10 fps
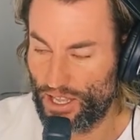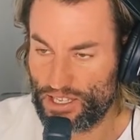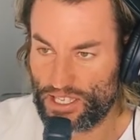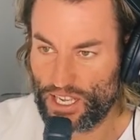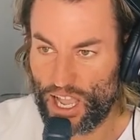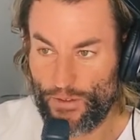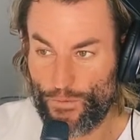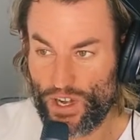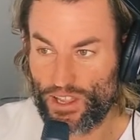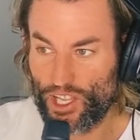Let's see
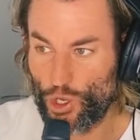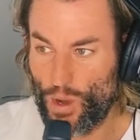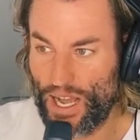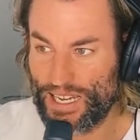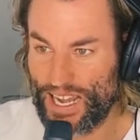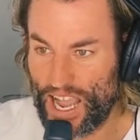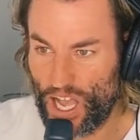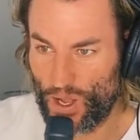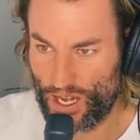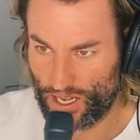how friendly you are
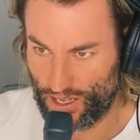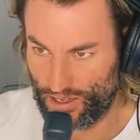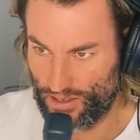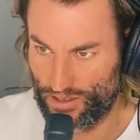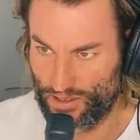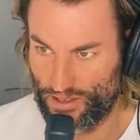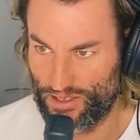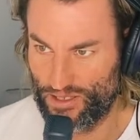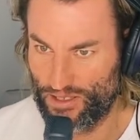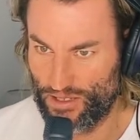now, Eddie.
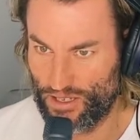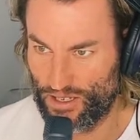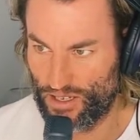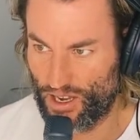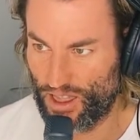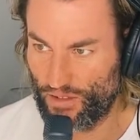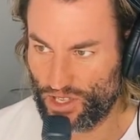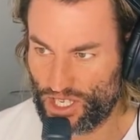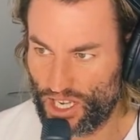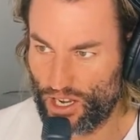I'd
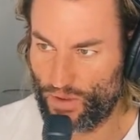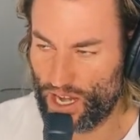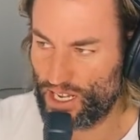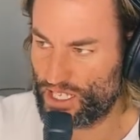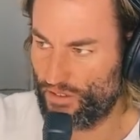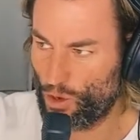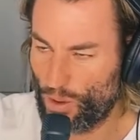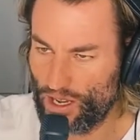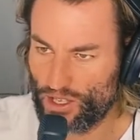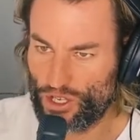love to see it if Eddie's
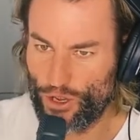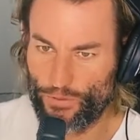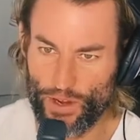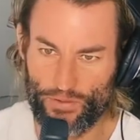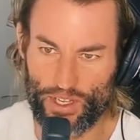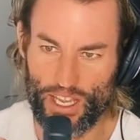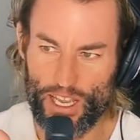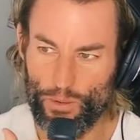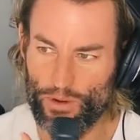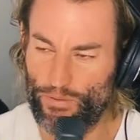giving away the $250.
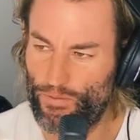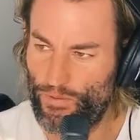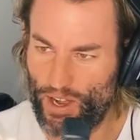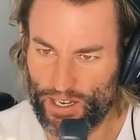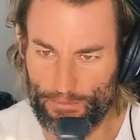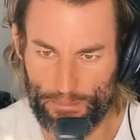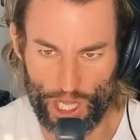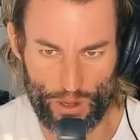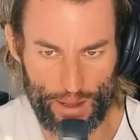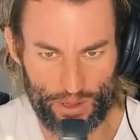He would fucking
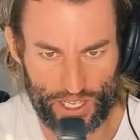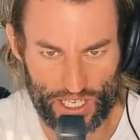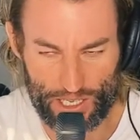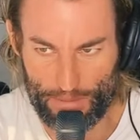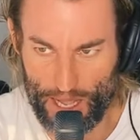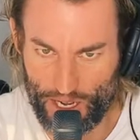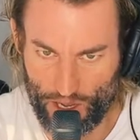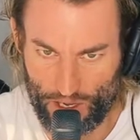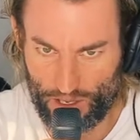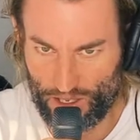blow up like a
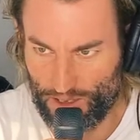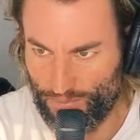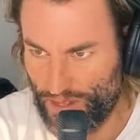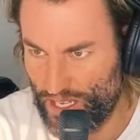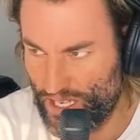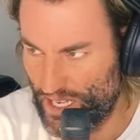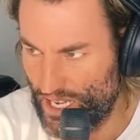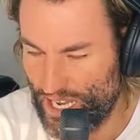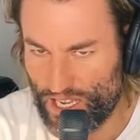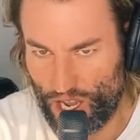tomato.
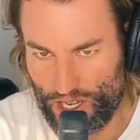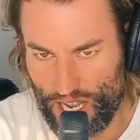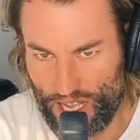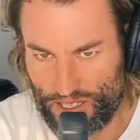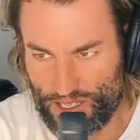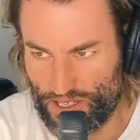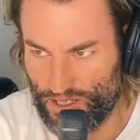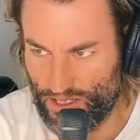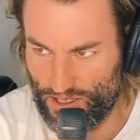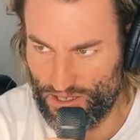He'd go
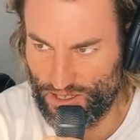nuts.